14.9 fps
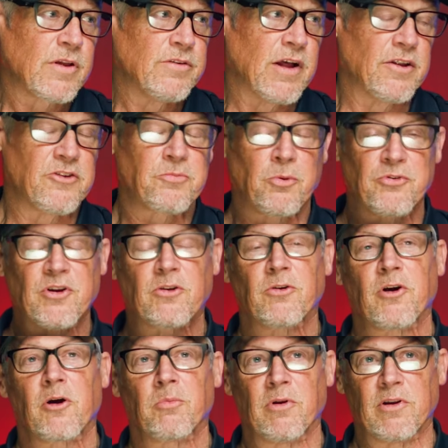Now, this
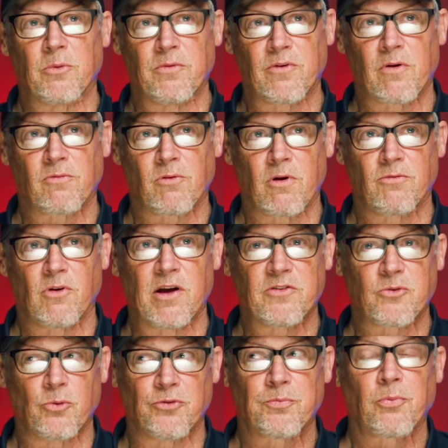particular airplane that we've got for our flight
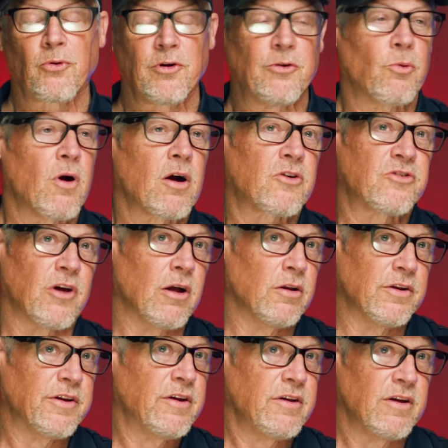school is pretty rock
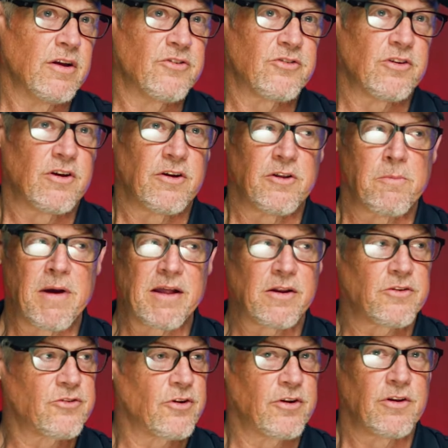solid. It's the
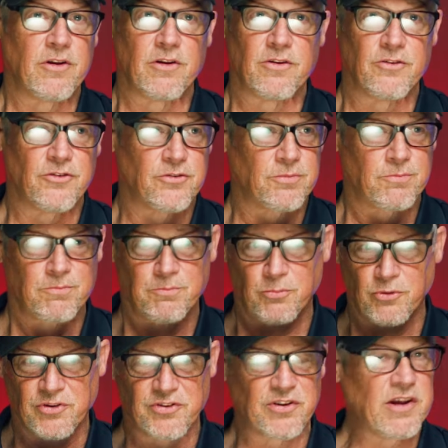maintenance on it is
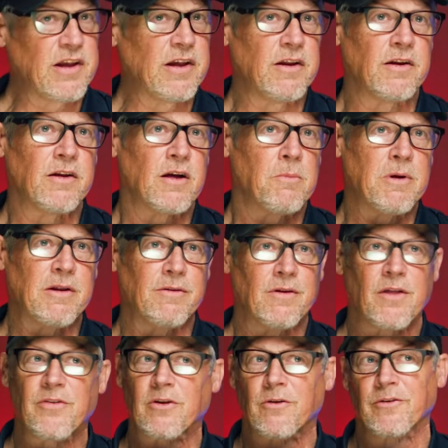pristine. I mean,
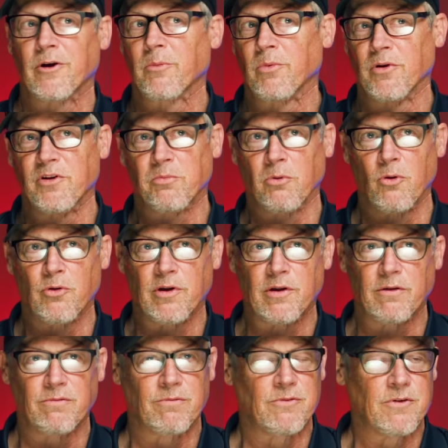nothing on the airplane is
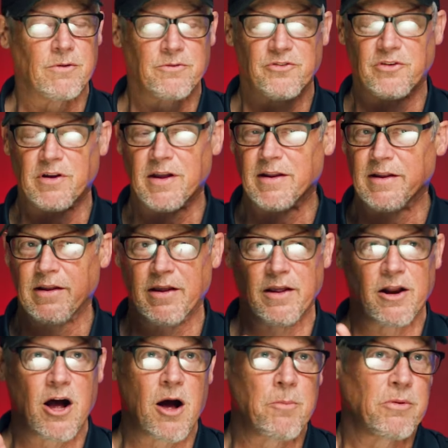broken. You don't see any
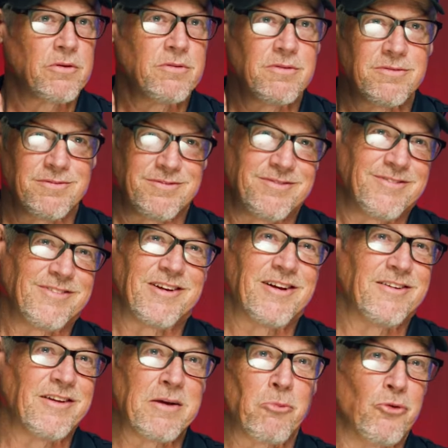INOP
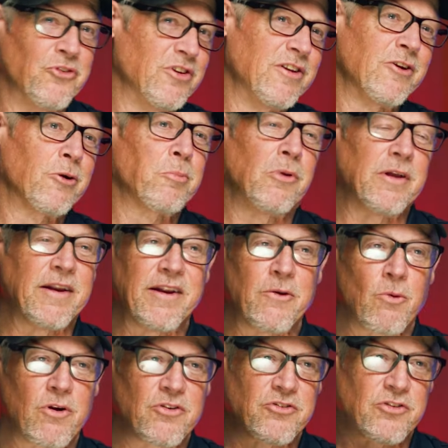labels in the airplane anywhere.